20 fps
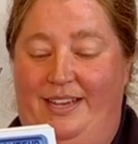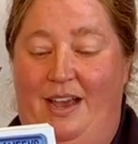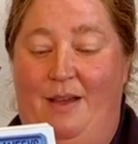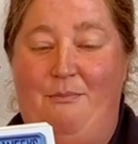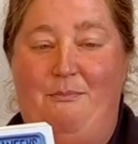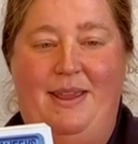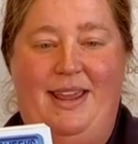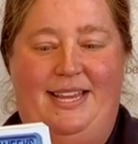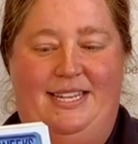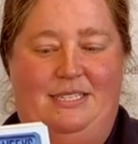
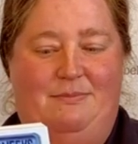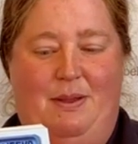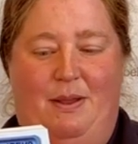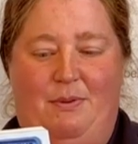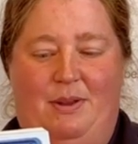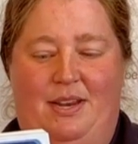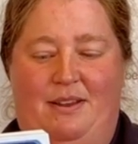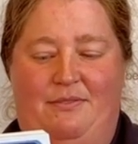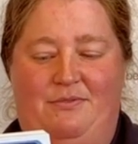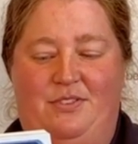amazed by
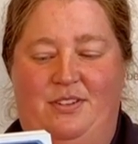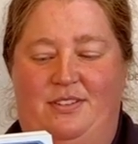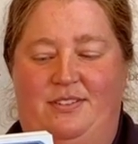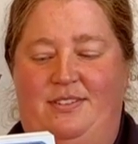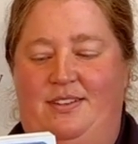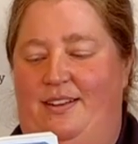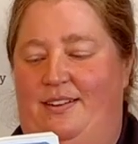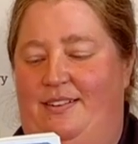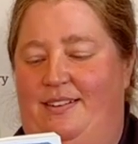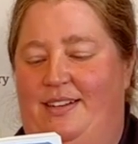what I've just
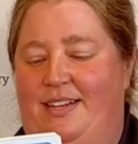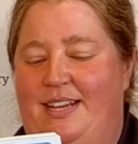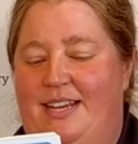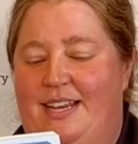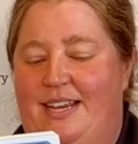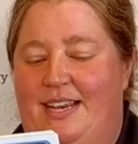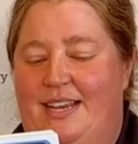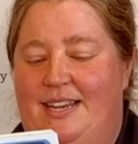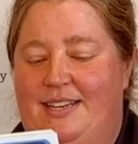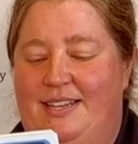done.
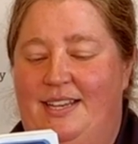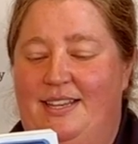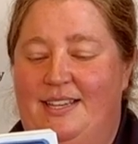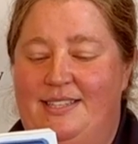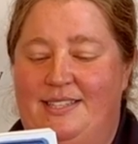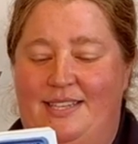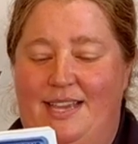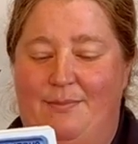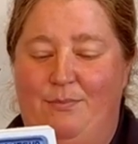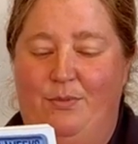Dylan
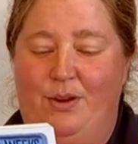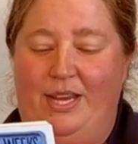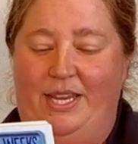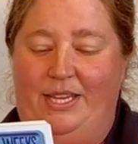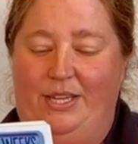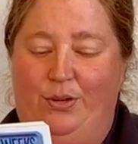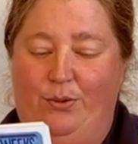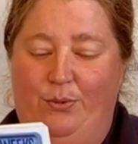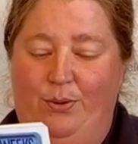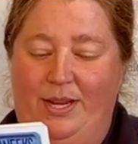
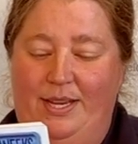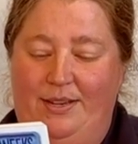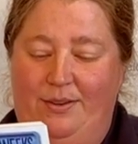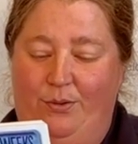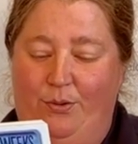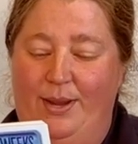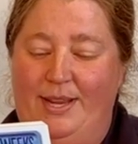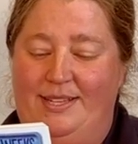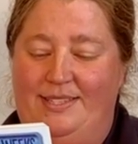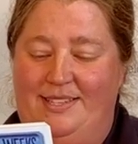Samreen
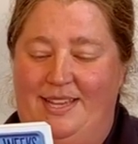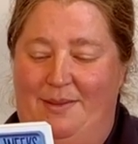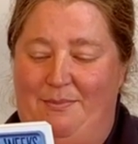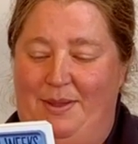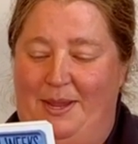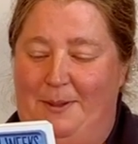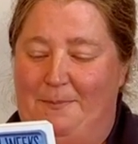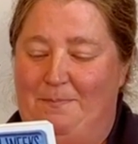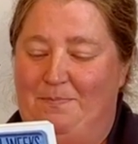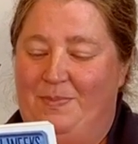grins at
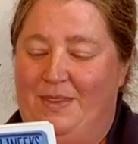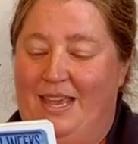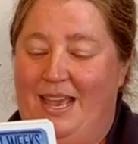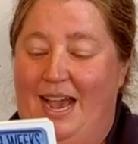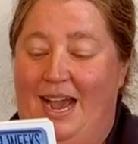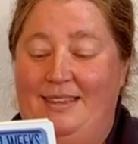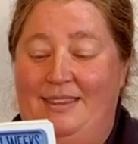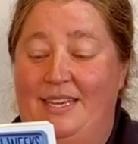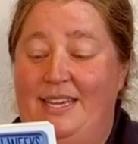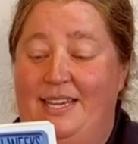me.
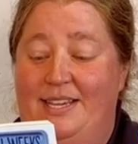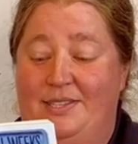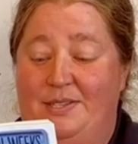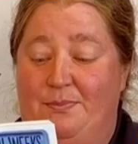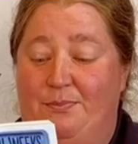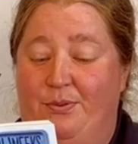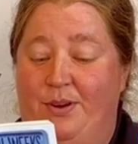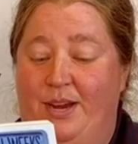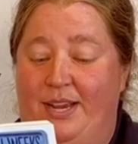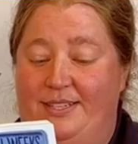I think he's
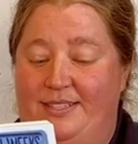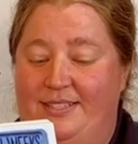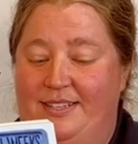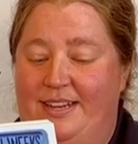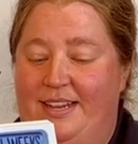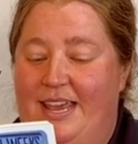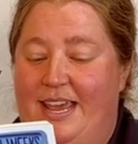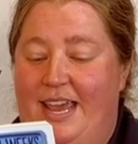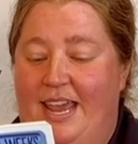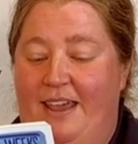impressed.
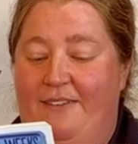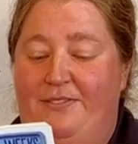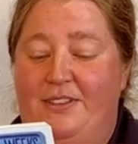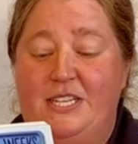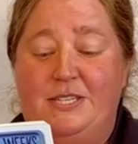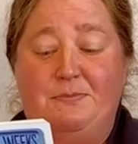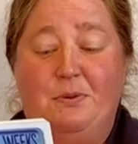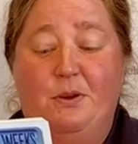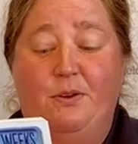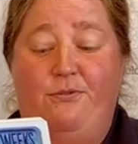If
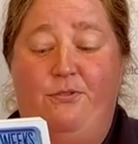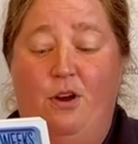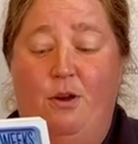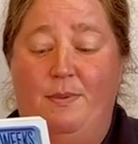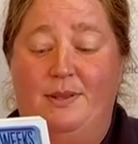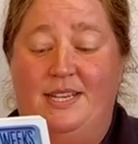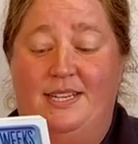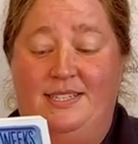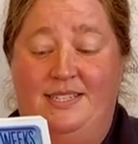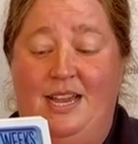this
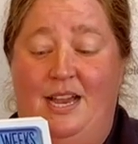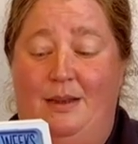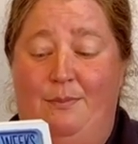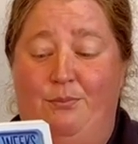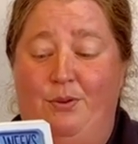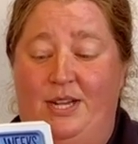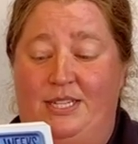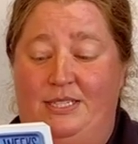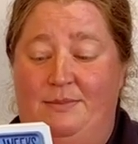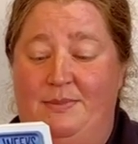performance has not
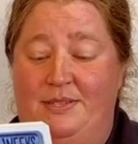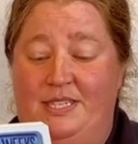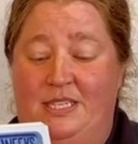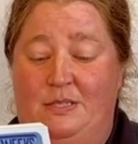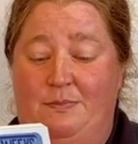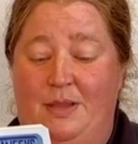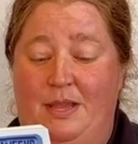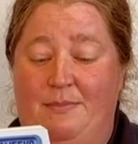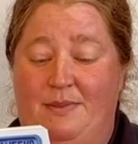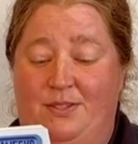impressed
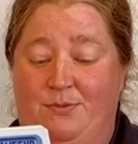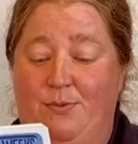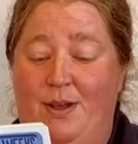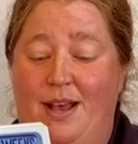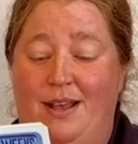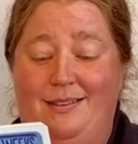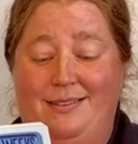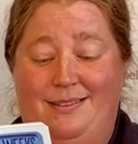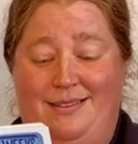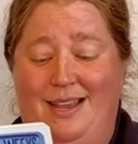Mrs. Beam as
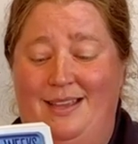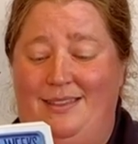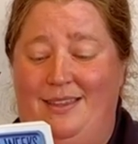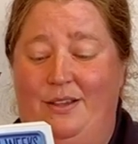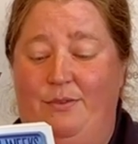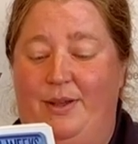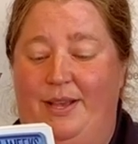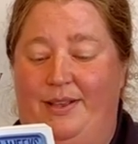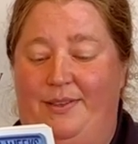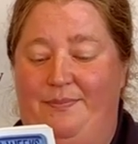well,
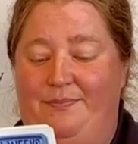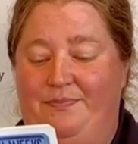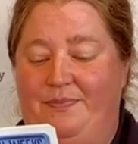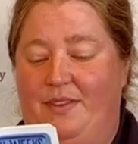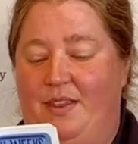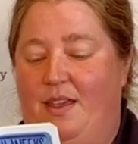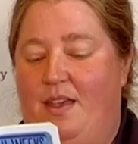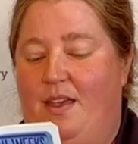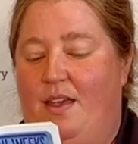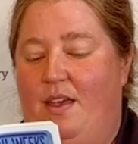nothing will.
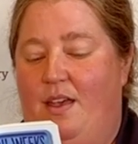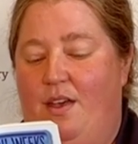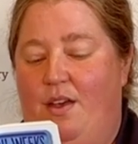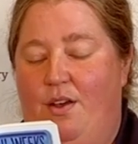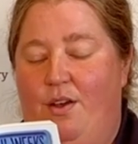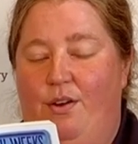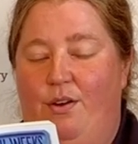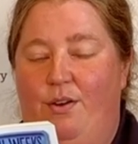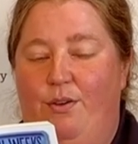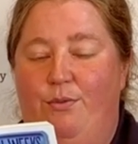
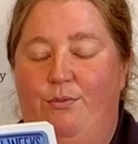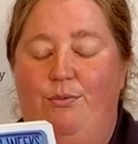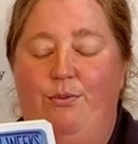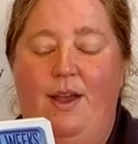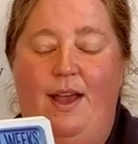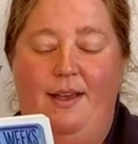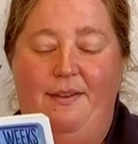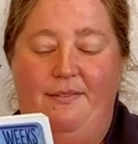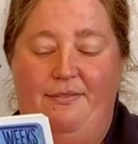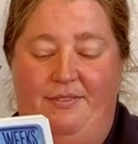
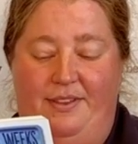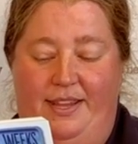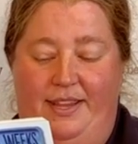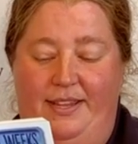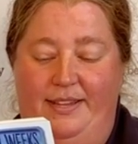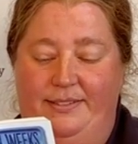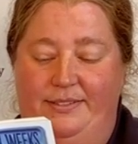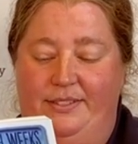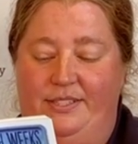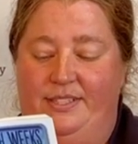Ravi,
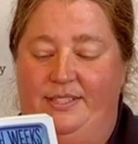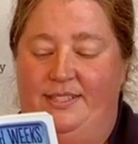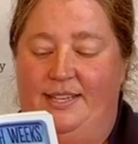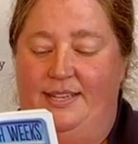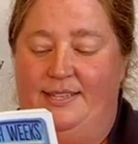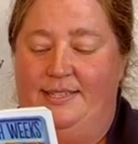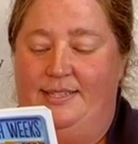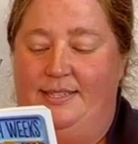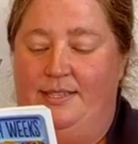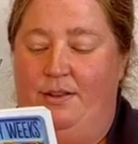she
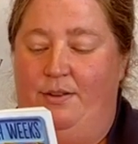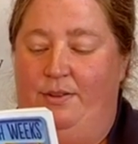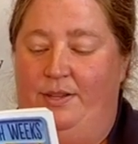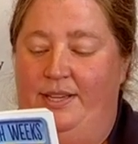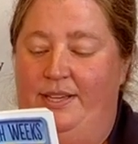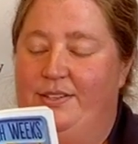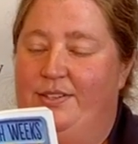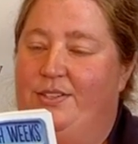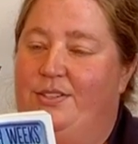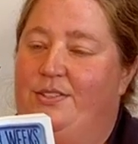says
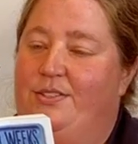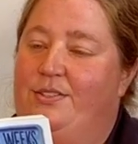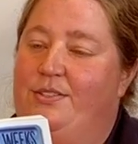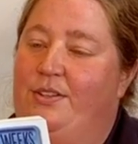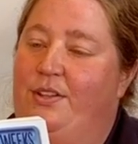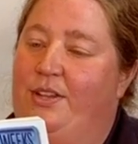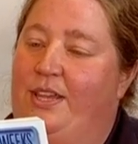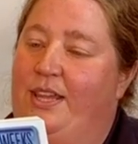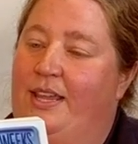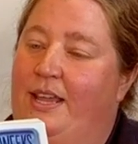slowly,
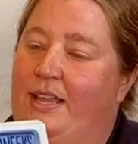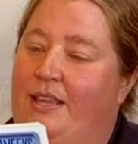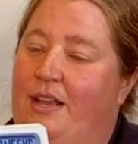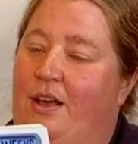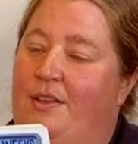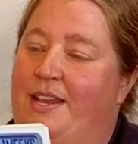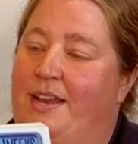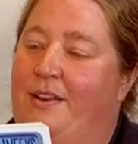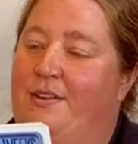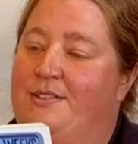looking at all
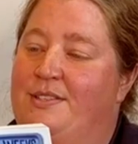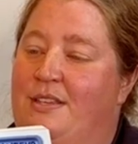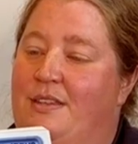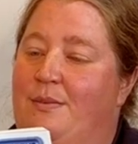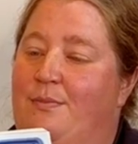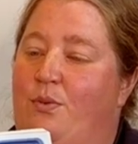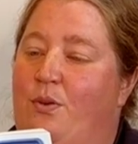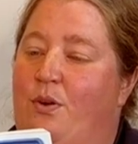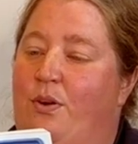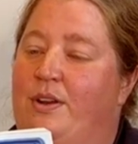the arrows on
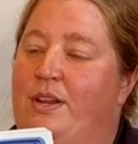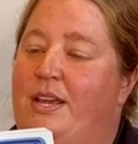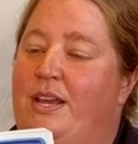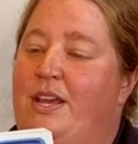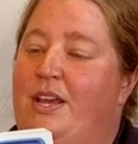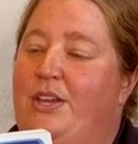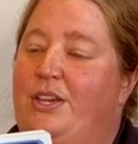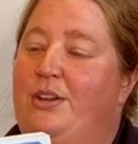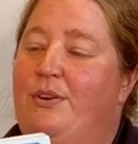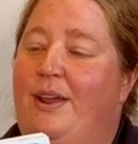the board,
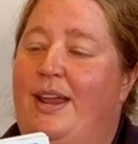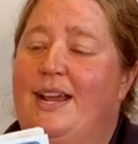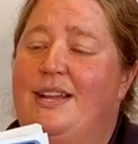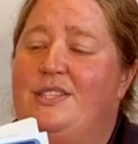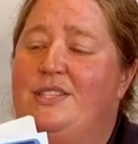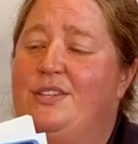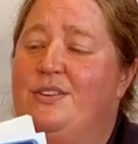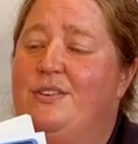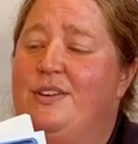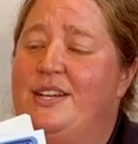your
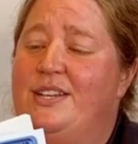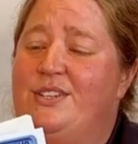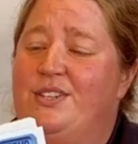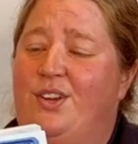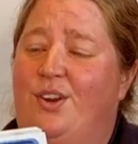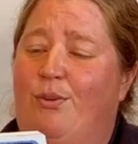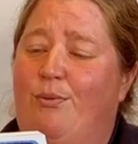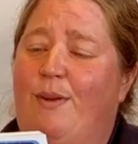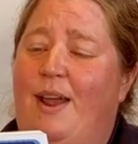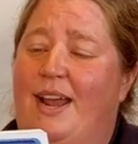answer is
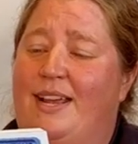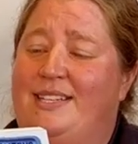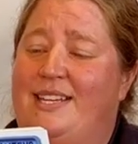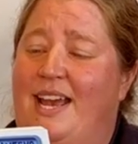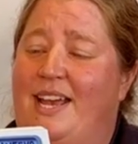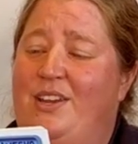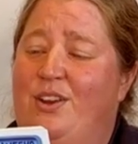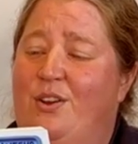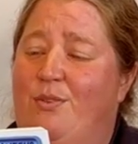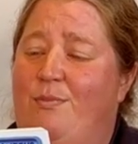correct and your